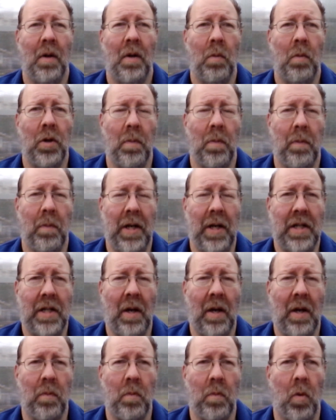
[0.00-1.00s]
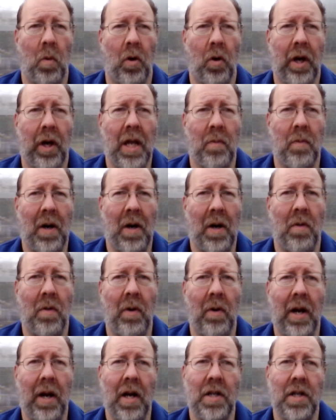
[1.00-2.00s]
were basically walking around the
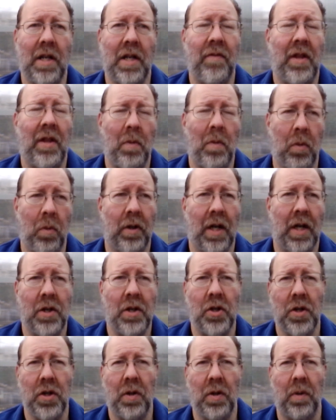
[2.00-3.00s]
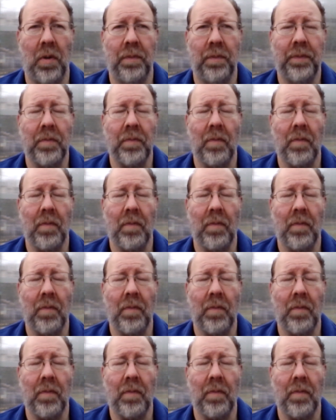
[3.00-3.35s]
ring as if they would at a show.